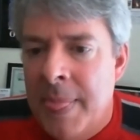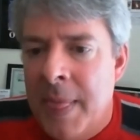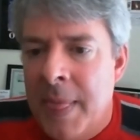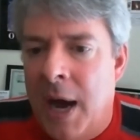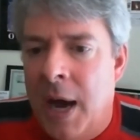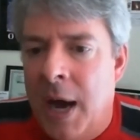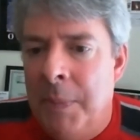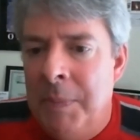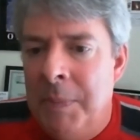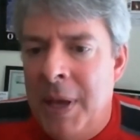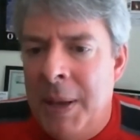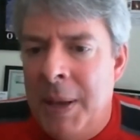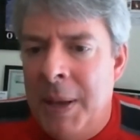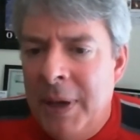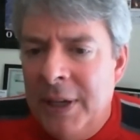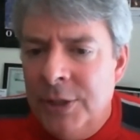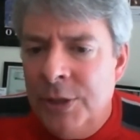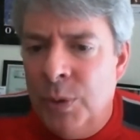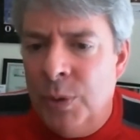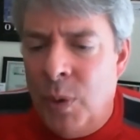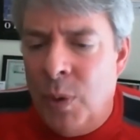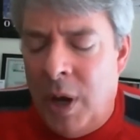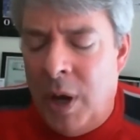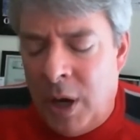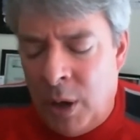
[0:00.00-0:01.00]
Um, and based
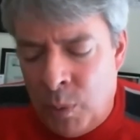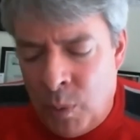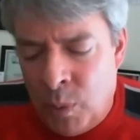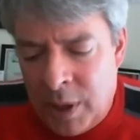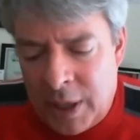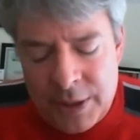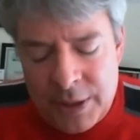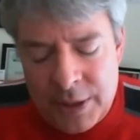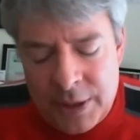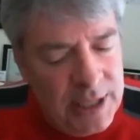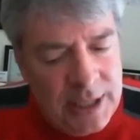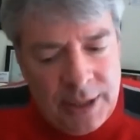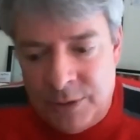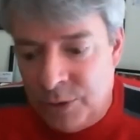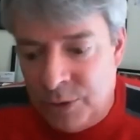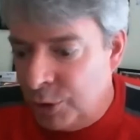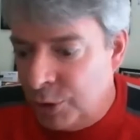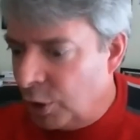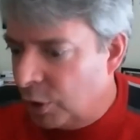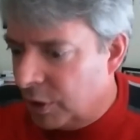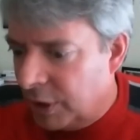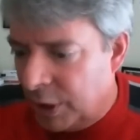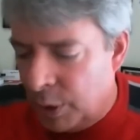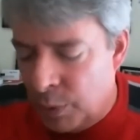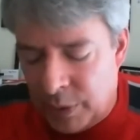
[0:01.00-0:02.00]
on uh, what I've seen,
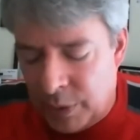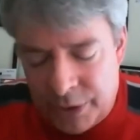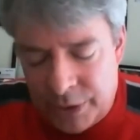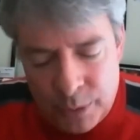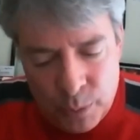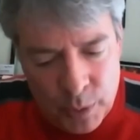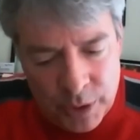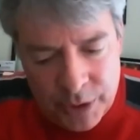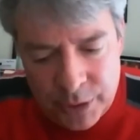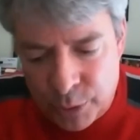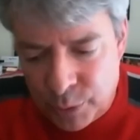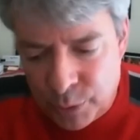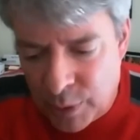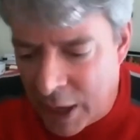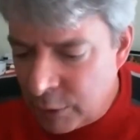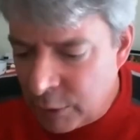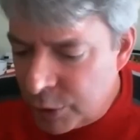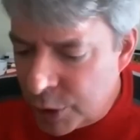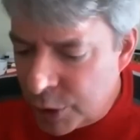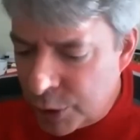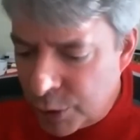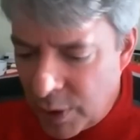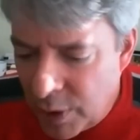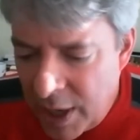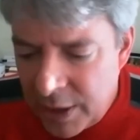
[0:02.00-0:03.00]
certainly with, with drought
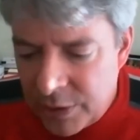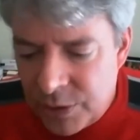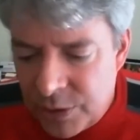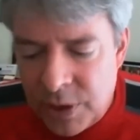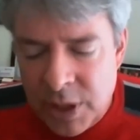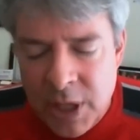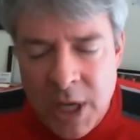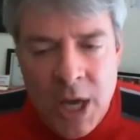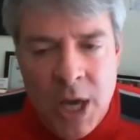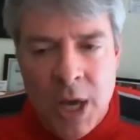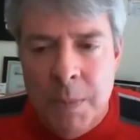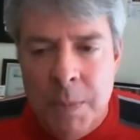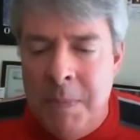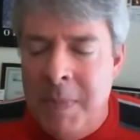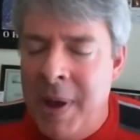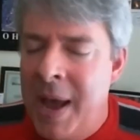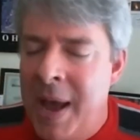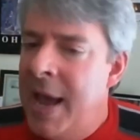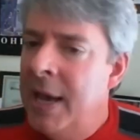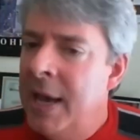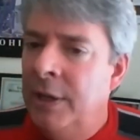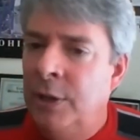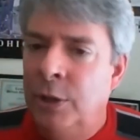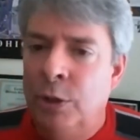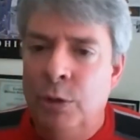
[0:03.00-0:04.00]
stress,
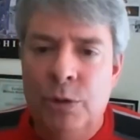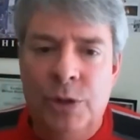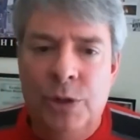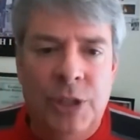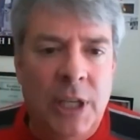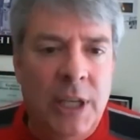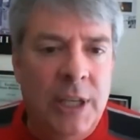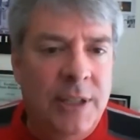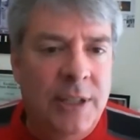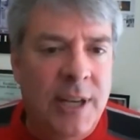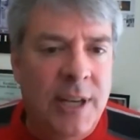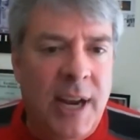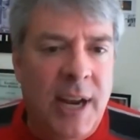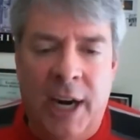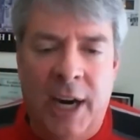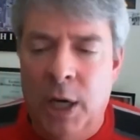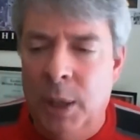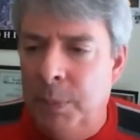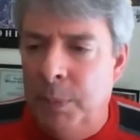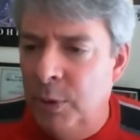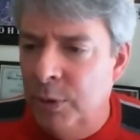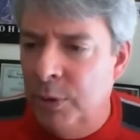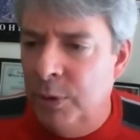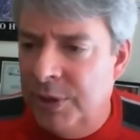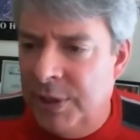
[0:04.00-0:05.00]
man, you see
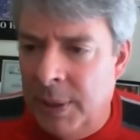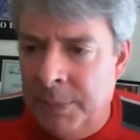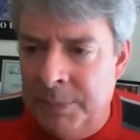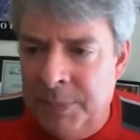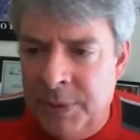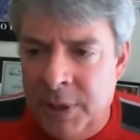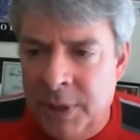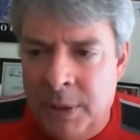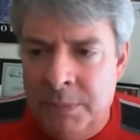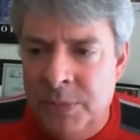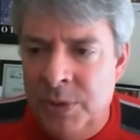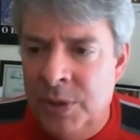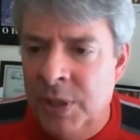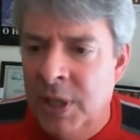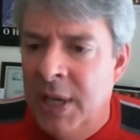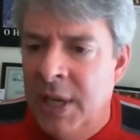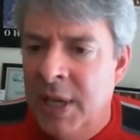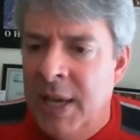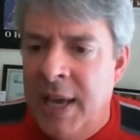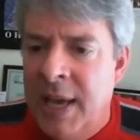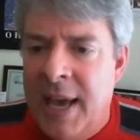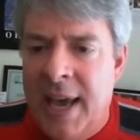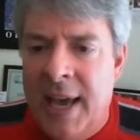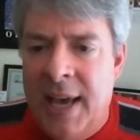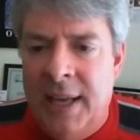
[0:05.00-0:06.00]
terrible symptoms
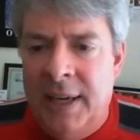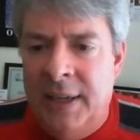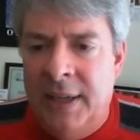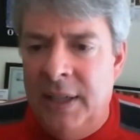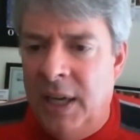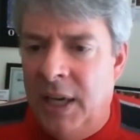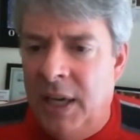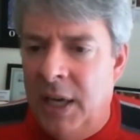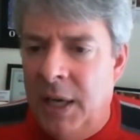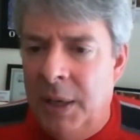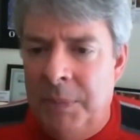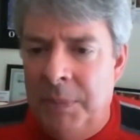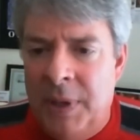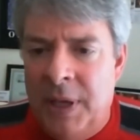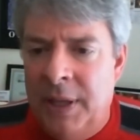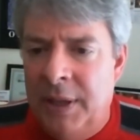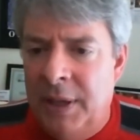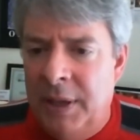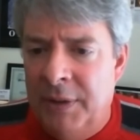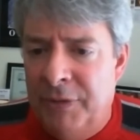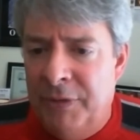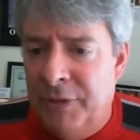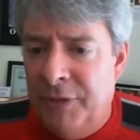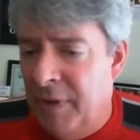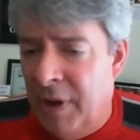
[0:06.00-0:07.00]
and, um, and
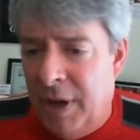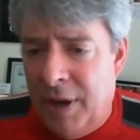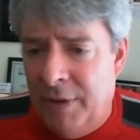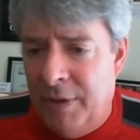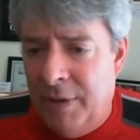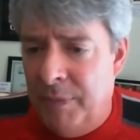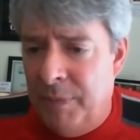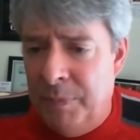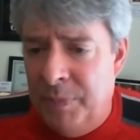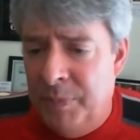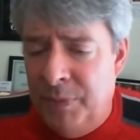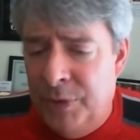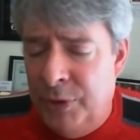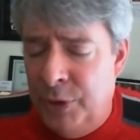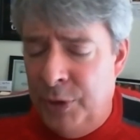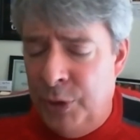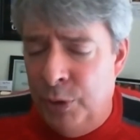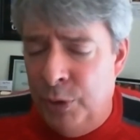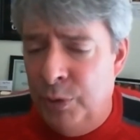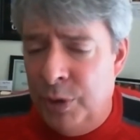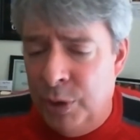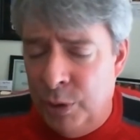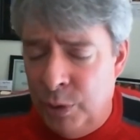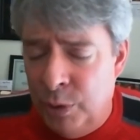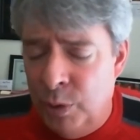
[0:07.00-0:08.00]
uh,
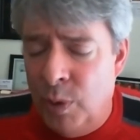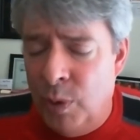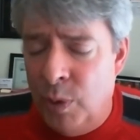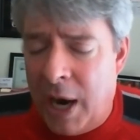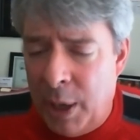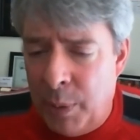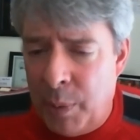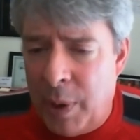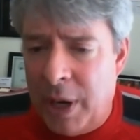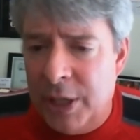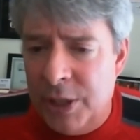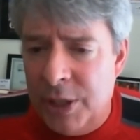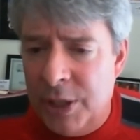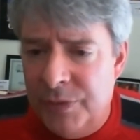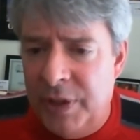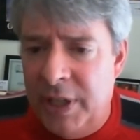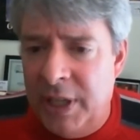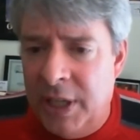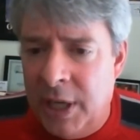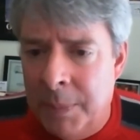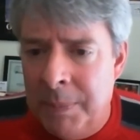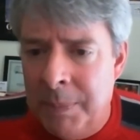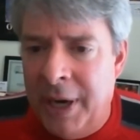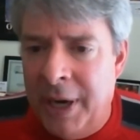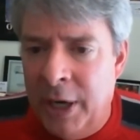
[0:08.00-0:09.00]
due to
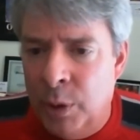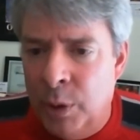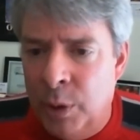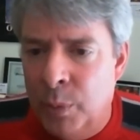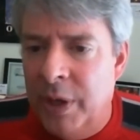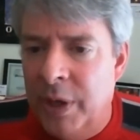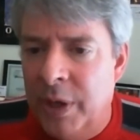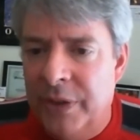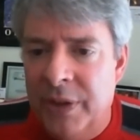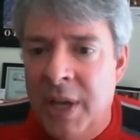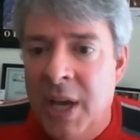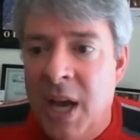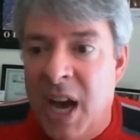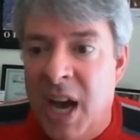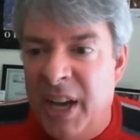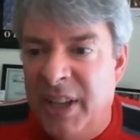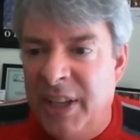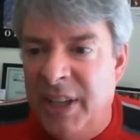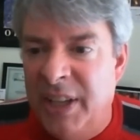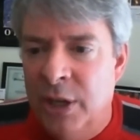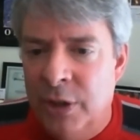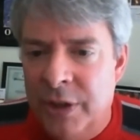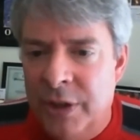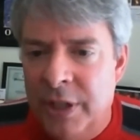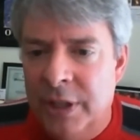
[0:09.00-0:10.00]
IYSV compared with a
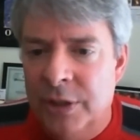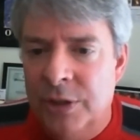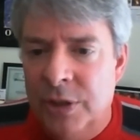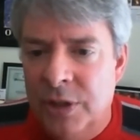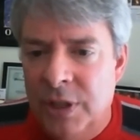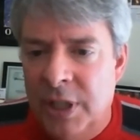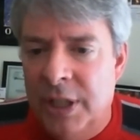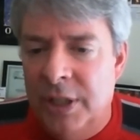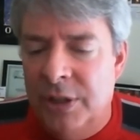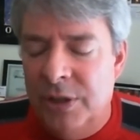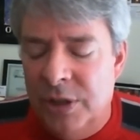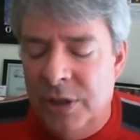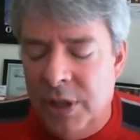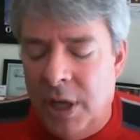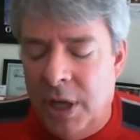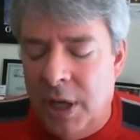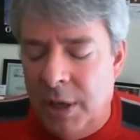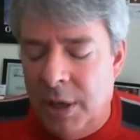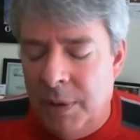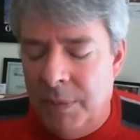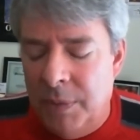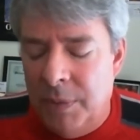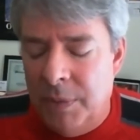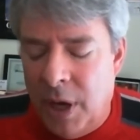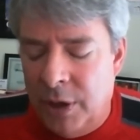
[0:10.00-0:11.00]
year that's it's
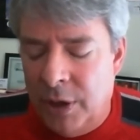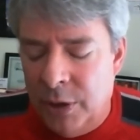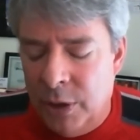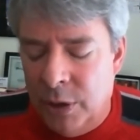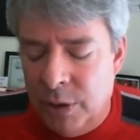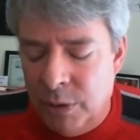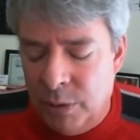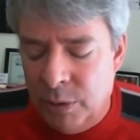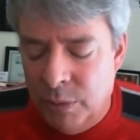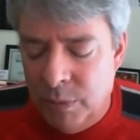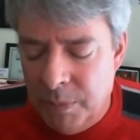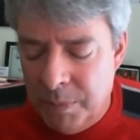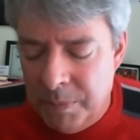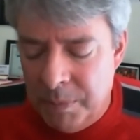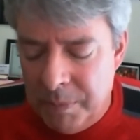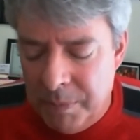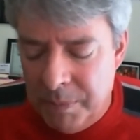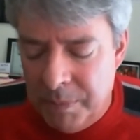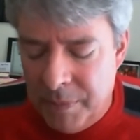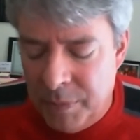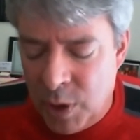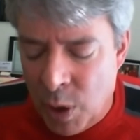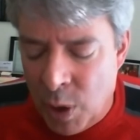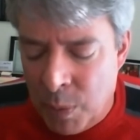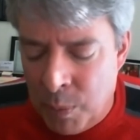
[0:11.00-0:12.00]
uh, under
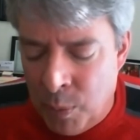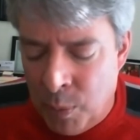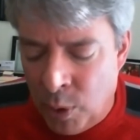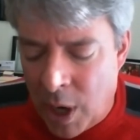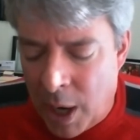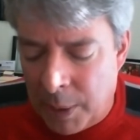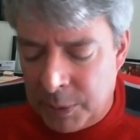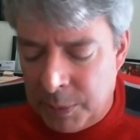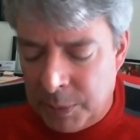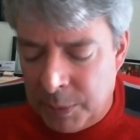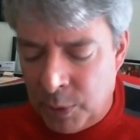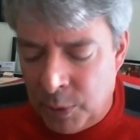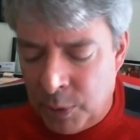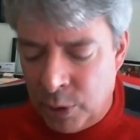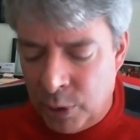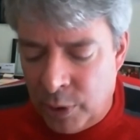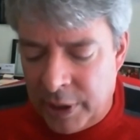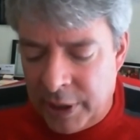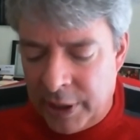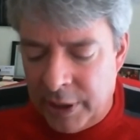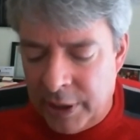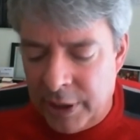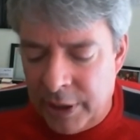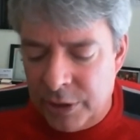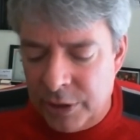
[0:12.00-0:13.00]
you know more optimal growing
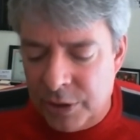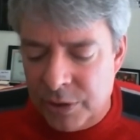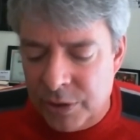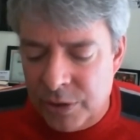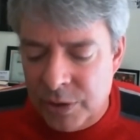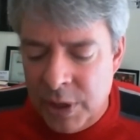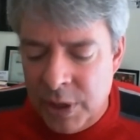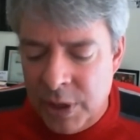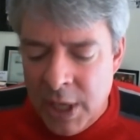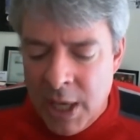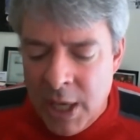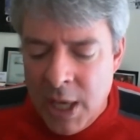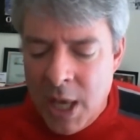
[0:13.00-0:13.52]
conditions.